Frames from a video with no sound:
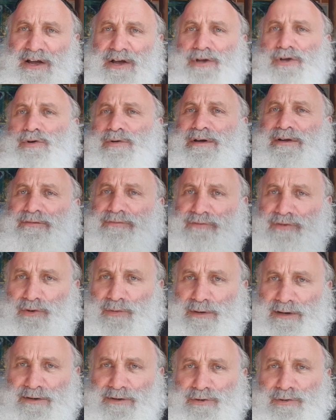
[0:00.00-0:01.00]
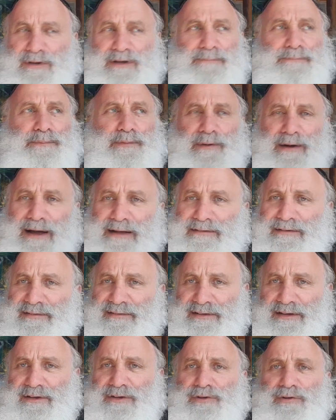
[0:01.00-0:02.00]
you can do it, you can practice
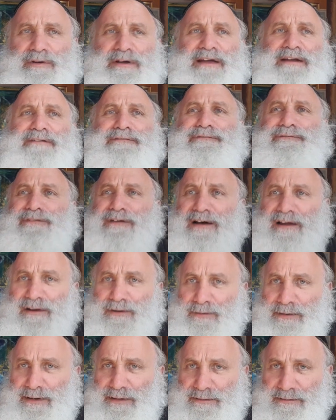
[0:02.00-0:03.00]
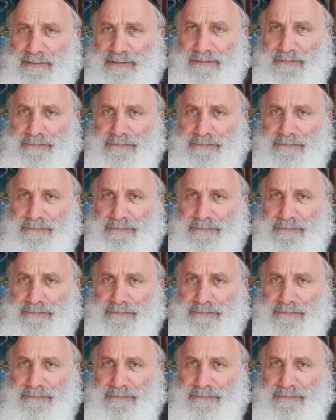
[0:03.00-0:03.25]
it, you can follow it.